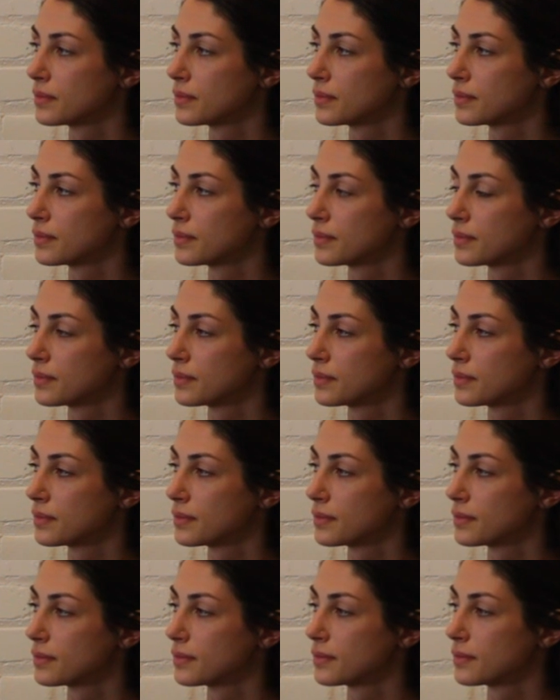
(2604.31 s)

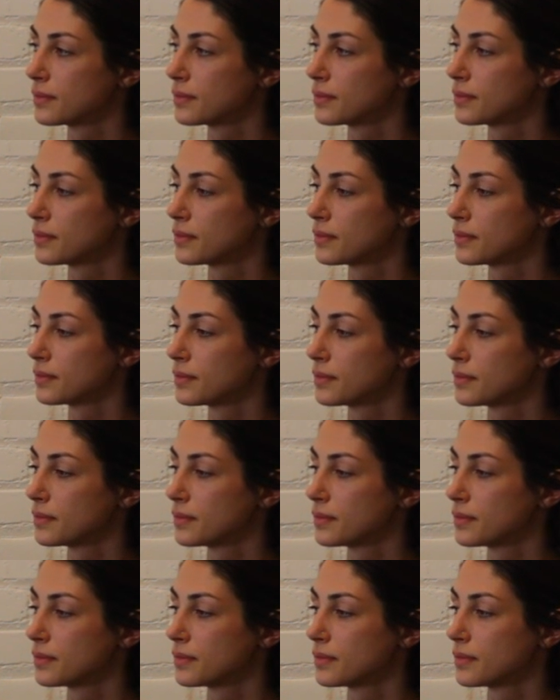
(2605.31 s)

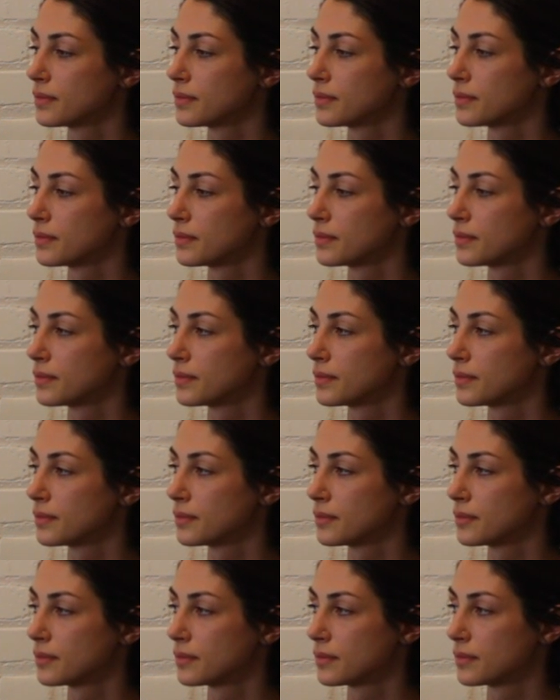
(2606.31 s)

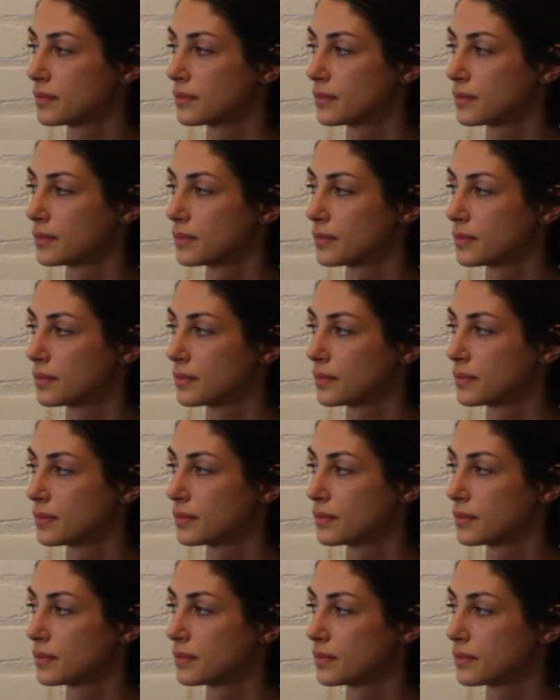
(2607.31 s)

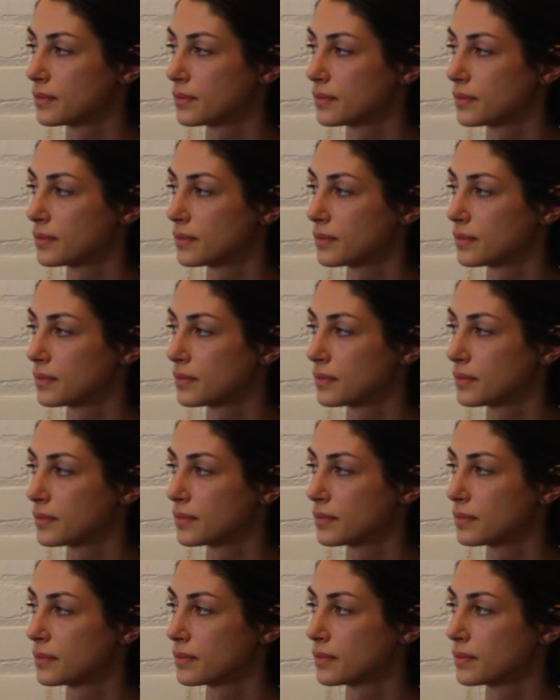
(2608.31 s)

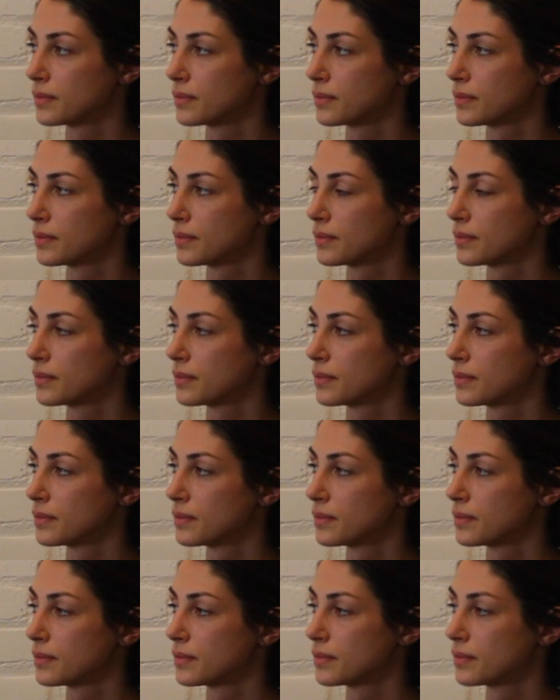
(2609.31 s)

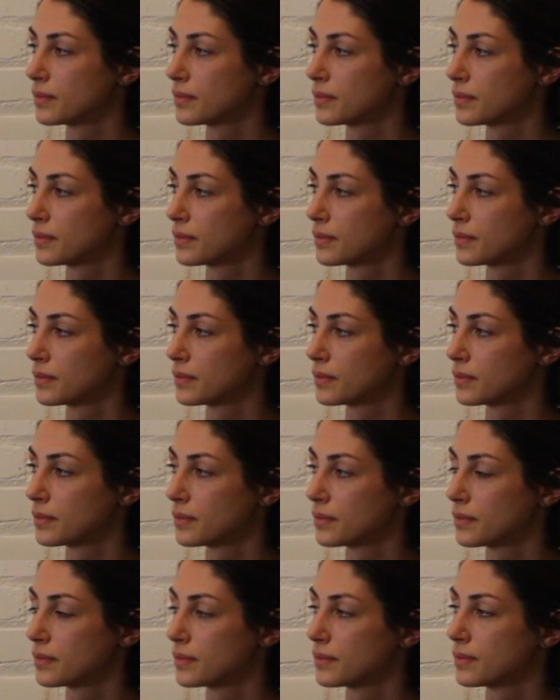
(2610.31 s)

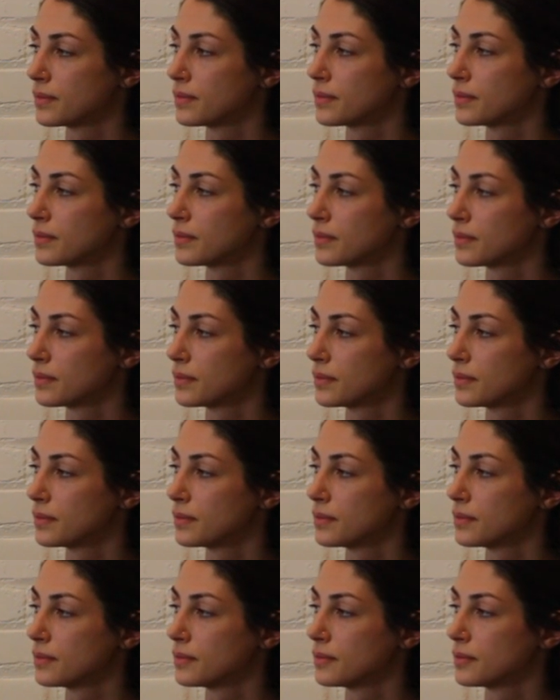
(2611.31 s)
The person shown says nothing.